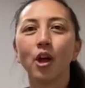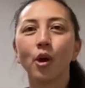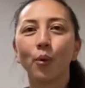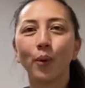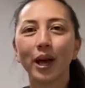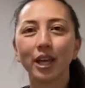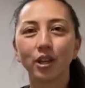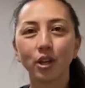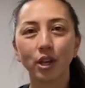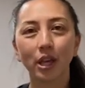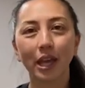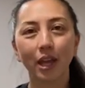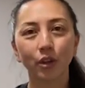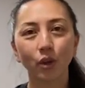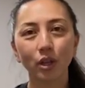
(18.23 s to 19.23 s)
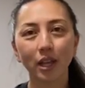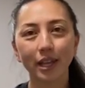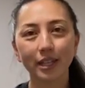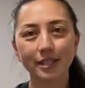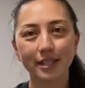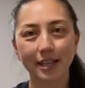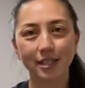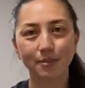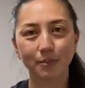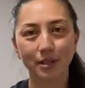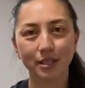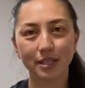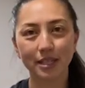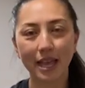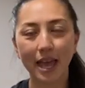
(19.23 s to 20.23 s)
where you can get an online
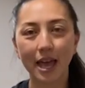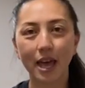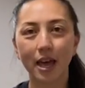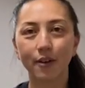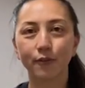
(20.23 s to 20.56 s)
assessment uh,